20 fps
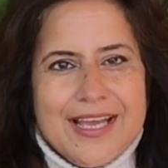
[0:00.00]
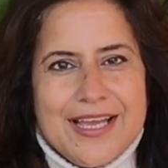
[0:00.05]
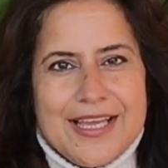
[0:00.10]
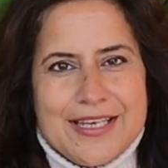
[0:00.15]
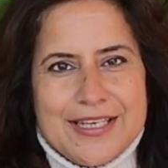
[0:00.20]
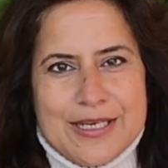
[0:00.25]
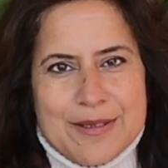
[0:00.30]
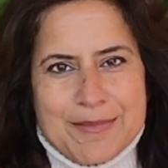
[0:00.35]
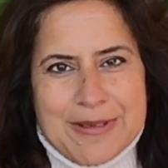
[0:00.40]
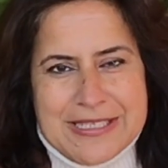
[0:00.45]

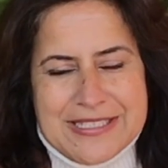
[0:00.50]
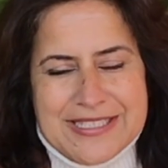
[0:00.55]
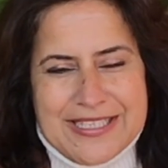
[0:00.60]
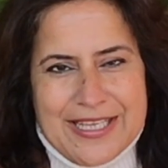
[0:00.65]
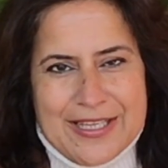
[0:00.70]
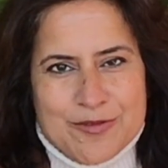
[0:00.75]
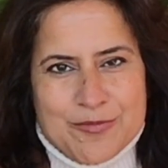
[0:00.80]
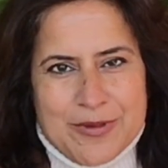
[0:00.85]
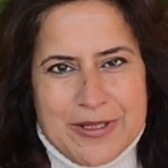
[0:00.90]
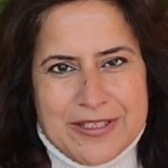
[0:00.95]
Namaste
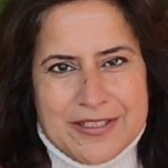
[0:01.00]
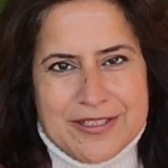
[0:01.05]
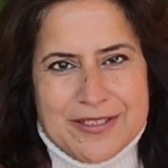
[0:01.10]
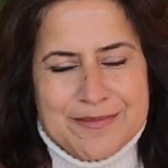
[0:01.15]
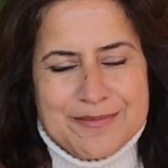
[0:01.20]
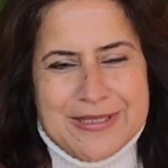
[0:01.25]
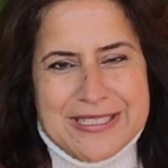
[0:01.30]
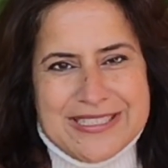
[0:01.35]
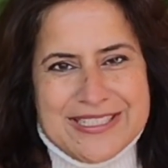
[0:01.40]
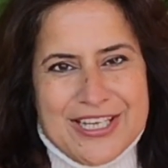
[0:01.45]
and
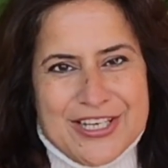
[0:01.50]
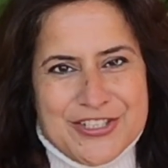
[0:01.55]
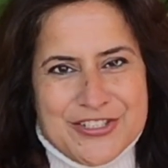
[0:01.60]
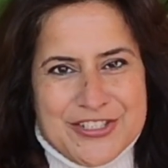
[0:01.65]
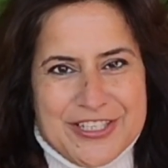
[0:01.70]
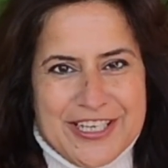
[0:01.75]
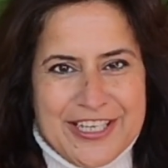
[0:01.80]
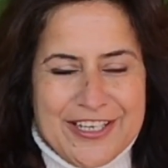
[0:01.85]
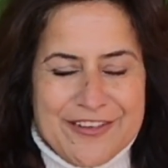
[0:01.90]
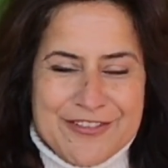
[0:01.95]
welcome. It's
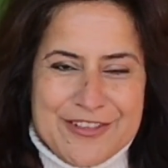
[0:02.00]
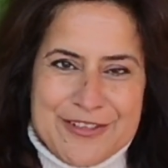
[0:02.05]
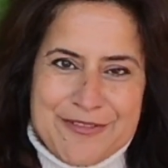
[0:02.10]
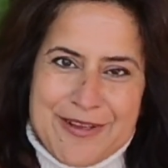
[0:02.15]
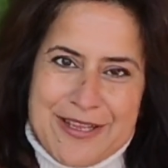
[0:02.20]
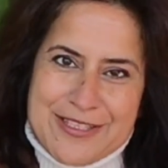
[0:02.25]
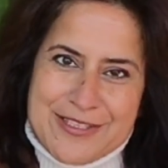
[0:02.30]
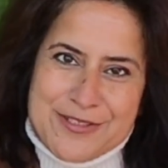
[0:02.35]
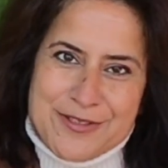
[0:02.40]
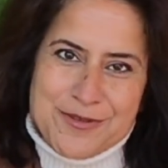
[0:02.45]
Ashna here with
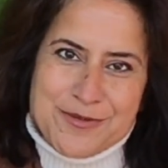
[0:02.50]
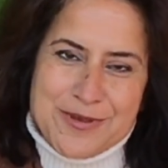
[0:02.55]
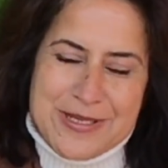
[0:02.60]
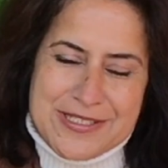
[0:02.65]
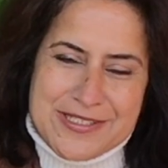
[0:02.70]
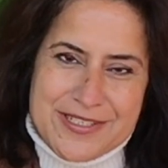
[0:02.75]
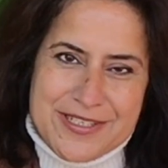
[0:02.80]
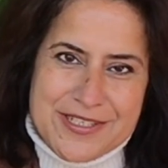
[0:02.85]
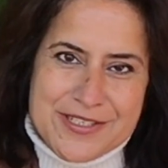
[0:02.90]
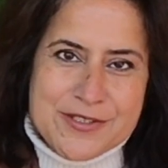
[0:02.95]
Divine Soul
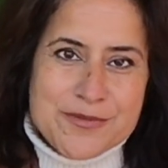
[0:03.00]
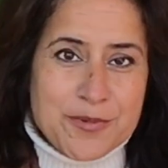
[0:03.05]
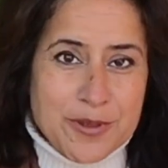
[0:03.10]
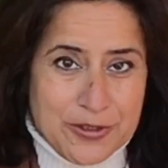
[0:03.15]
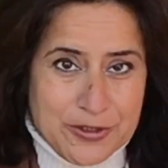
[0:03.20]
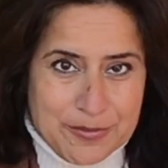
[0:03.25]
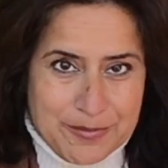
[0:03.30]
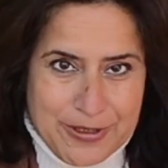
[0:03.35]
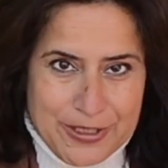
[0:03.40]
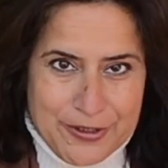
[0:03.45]
Resonance,
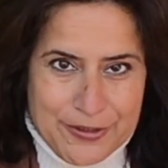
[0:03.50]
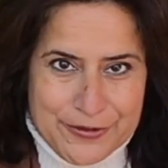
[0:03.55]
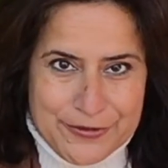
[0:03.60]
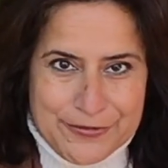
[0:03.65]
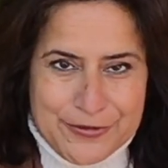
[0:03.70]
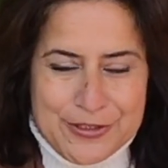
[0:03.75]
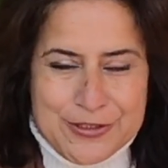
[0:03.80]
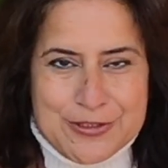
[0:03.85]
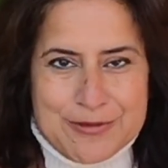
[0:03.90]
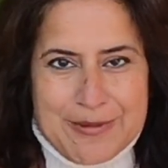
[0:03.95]
welcoming all of
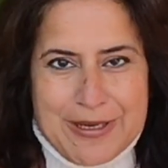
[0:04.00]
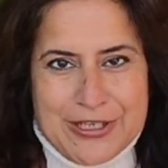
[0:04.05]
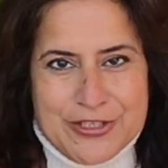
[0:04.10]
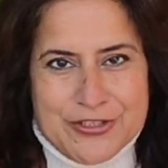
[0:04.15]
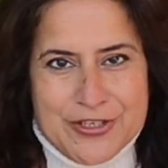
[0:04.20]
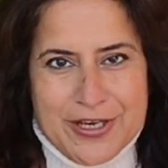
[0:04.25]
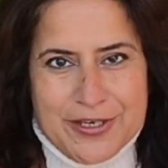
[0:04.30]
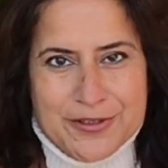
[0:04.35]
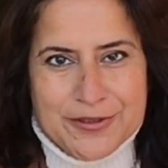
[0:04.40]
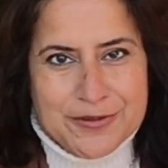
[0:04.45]
you to my
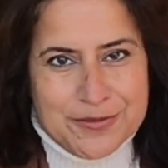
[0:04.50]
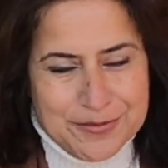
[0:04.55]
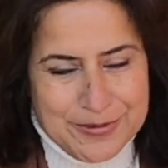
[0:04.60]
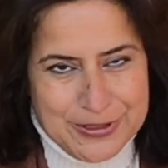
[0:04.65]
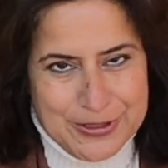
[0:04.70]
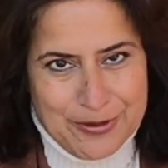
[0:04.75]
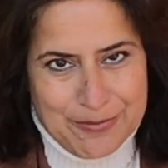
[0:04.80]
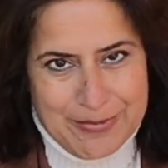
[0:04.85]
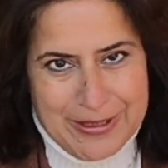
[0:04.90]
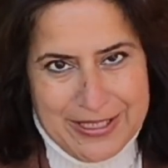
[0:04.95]
channel with
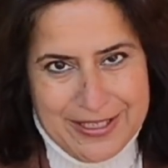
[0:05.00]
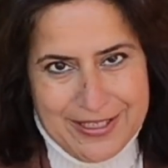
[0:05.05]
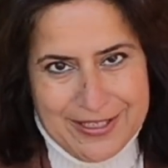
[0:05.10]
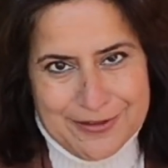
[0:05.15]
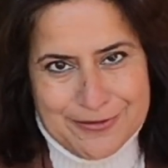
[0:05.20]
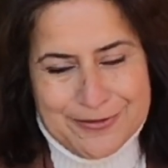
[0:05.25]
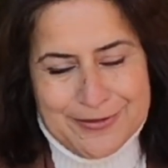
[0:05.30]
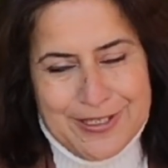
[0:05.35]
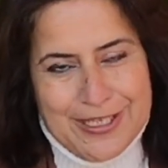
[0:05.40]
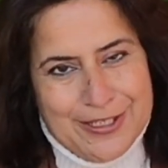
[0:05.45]
all my love
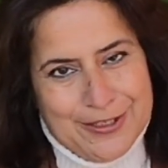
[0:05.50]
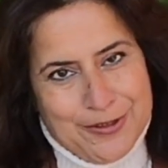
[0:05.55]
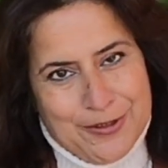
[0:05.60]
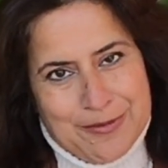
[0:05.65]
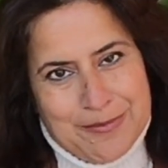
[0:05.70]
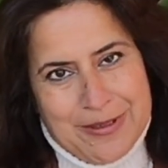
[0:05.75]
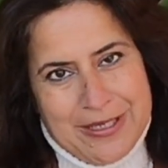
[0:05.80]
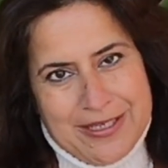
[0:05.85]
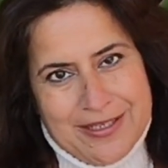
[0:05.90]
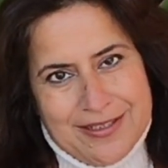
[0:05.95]
and all
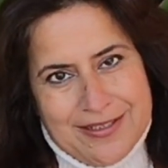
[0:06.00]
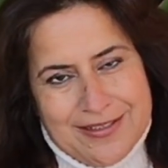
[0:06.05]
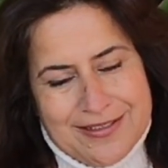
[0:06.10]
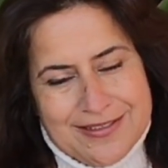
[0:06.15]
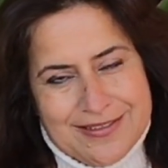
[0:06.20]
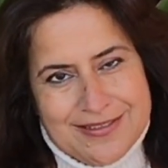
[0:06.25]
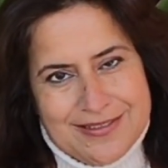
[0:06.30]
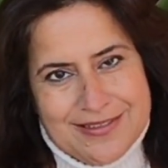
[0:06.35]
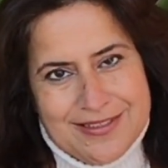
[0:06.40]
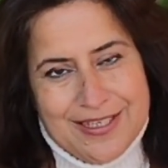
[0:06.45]
my
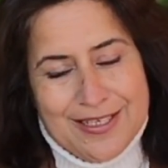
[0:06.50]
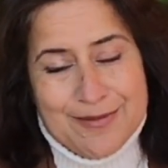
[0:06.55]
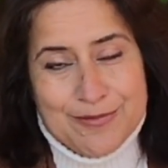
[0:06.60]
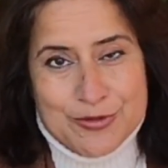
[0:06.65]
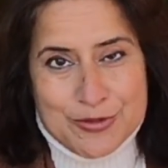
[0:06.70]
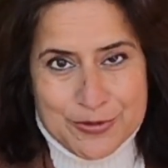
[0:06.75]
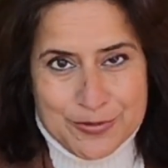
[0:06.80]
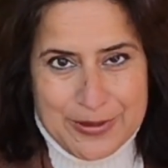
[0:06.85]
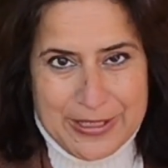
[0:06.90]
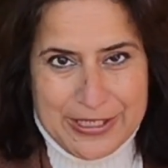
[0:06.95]
heart. I'm
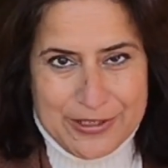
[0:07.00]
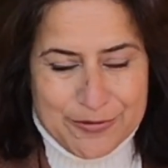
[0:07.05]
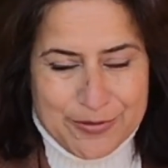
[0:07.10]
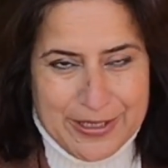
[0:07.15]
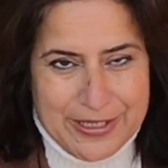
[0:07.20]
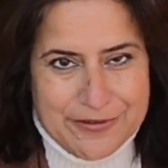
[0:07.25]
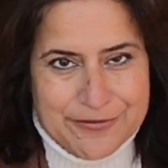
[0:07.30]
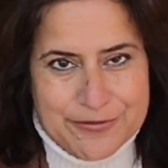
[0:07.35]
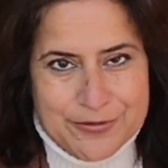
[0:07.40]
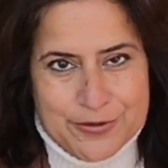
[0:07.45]
truly
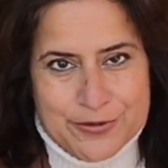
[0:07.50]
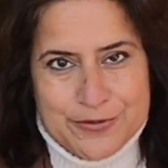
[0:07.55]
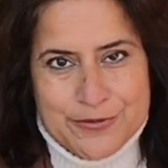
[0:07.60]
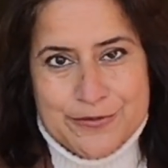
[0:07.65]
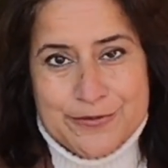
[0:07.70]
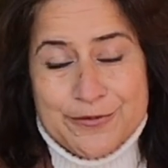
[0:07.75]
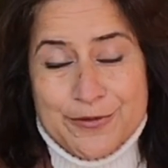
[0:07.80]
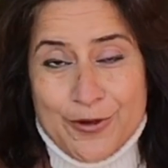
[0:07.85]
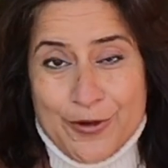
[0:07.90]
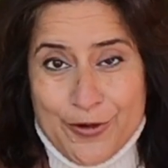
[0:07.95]
grateful
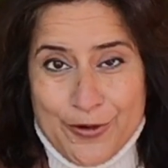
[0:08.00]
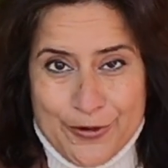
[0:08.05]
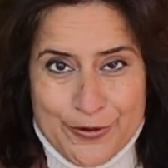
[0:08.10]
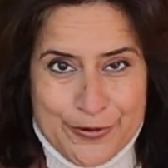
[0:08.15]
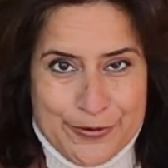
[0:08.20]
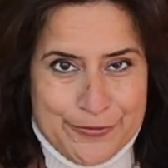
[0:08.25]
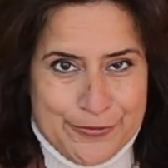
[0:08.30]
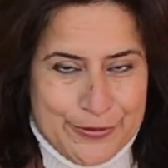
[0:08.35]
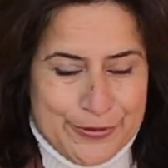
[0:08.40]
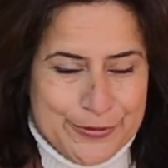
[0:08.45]
for all
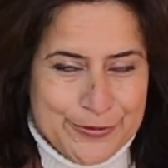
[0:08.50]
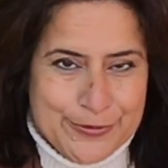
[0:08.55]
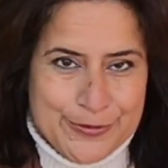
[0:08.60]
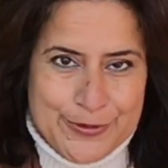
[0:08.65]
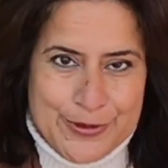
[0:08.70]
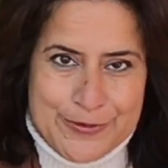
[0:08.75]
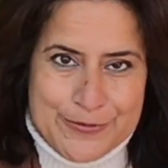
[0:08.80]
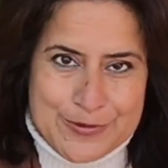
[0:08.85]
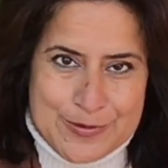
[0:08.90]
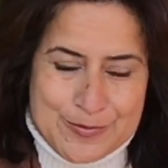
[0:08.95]
of you who
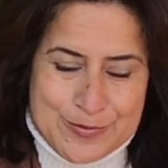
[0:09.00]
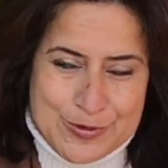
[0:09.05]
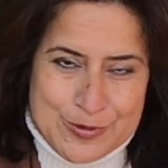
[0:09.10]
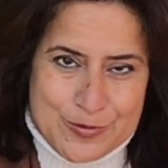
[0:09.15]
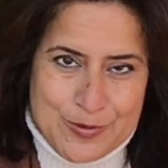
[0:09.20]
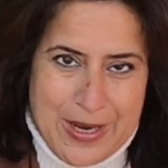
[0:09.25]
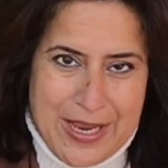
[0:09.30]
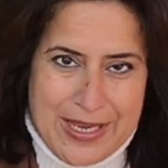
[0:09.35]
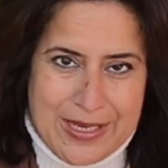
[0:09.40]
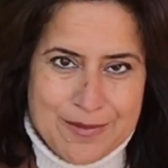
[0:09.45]
have
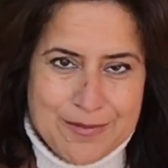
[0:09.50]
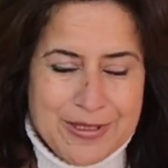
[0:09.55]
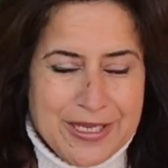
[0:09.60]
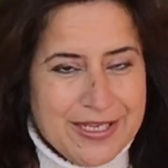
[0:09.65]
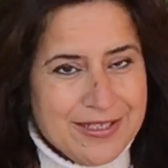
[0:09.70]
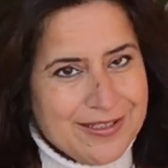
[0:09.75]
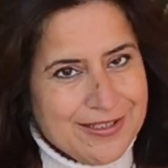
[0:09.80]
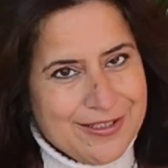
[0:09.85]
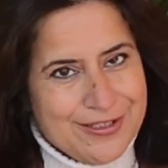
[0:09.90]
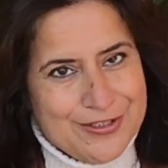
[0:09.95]
subscribed
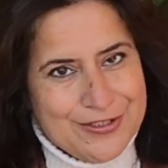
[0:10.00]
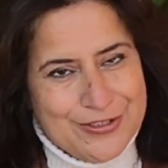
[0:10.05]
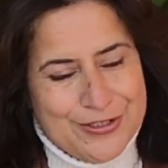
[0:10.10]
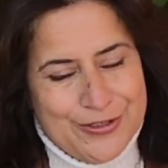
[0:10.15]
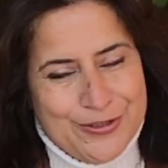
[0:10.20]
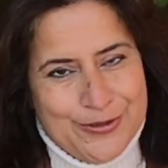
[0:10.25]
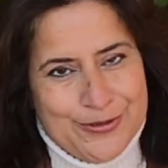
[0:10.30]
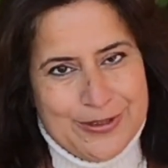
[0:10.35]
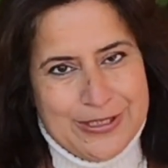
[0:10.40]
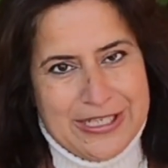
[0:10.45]
and
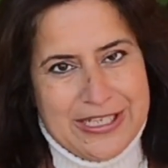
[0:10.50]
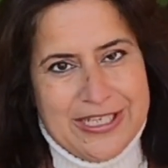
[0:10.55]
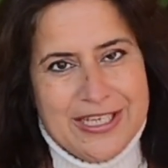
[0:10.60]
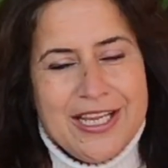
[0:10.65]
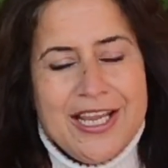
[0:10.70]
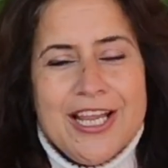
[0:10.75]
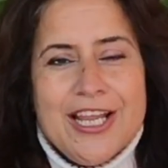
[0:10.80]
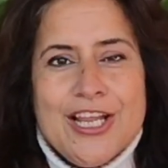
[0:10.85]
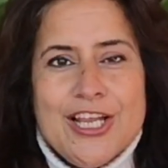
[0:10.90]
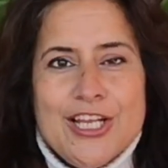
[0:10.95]
continually
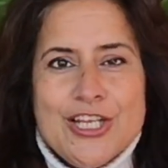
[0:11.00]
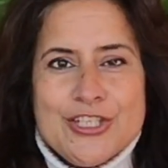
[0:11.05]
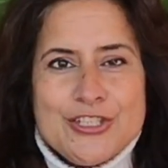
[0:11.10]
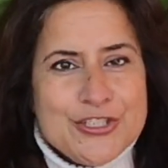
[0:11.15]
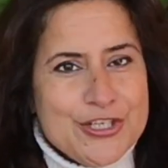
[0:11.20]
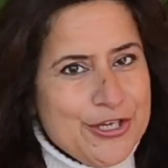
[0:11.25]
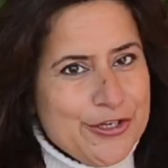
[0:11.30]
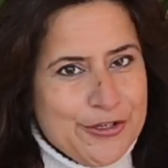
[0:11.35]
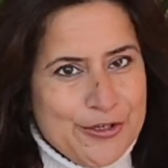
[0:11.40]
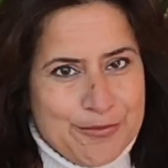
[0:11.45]

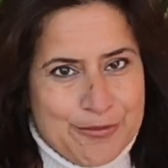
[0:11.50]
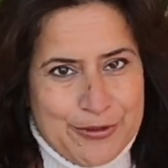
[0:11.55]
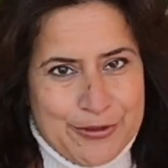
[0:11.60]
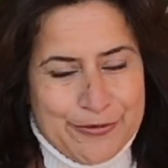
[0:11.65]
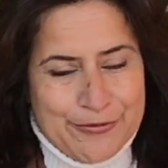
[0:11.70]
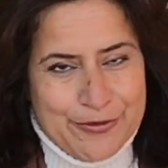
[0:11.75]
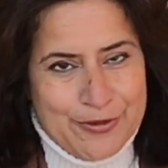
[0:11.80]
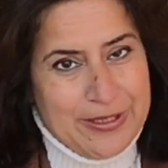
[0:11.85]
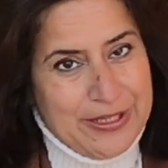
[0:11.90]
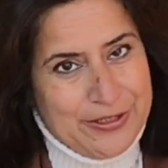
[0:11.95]
share your
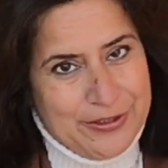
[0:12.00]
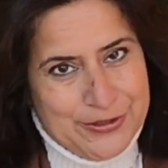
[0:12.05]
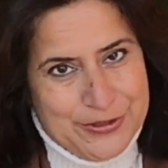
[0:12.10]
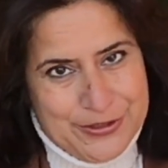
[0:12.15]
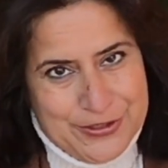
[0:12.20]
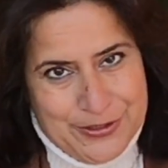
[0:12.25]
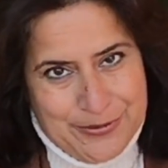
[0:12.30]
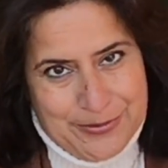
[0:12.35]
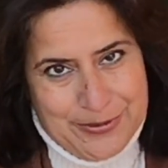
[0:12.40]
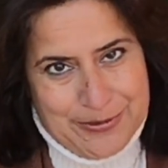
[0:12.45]
beautiful
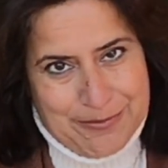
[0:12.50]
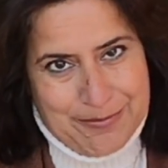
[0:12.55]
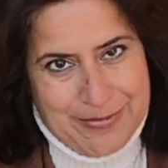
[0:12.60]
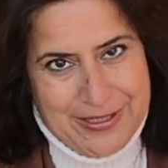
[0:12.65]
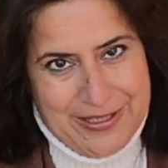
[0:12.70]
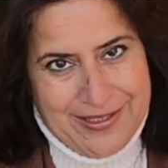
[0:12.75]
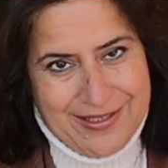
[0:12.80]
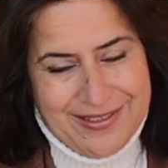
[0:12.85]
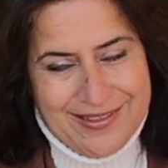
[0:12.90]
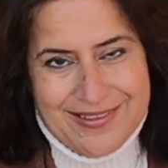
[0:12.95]
energy with
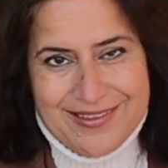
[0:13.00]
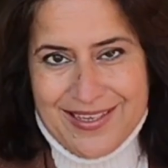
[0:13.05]
me.